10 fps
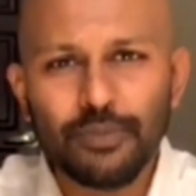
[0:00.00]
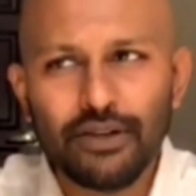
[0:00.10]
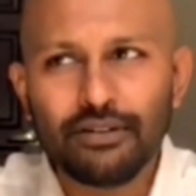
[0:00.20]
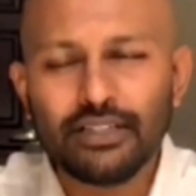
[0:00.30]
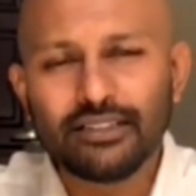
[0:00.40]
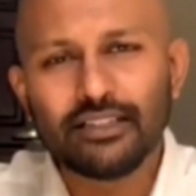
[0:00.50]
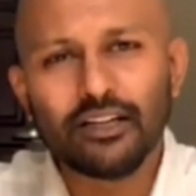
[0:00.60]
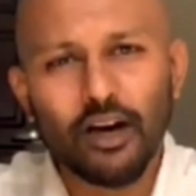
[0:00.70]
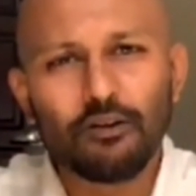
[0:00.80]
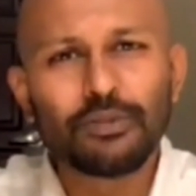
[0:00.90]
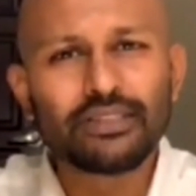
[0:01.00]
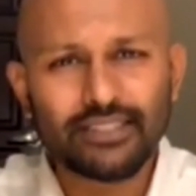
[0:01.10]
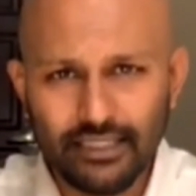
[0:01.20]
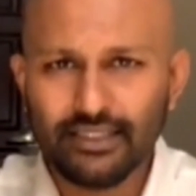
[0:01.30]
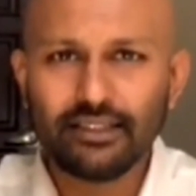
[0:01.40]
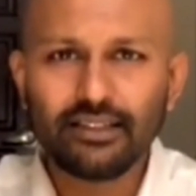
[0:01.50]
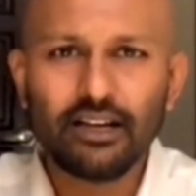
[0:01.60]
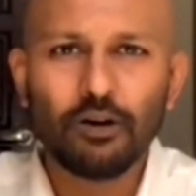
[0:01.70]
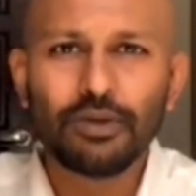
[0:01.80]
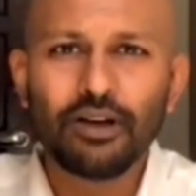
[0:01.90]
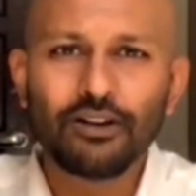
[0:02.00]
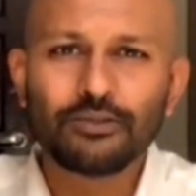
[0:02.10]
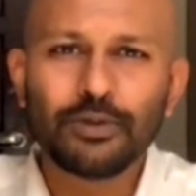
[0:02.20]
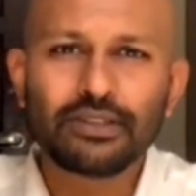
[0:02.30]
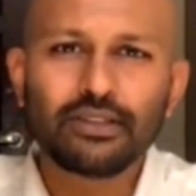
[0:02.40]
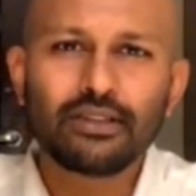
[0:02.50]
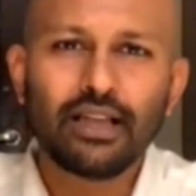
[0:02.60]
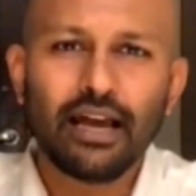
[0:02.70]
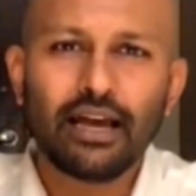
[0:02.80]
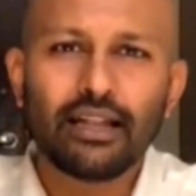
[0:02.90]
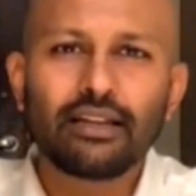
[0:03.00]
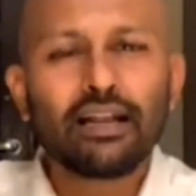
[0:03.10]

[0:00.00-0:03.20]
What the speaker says: experience in the government setting, government hospital,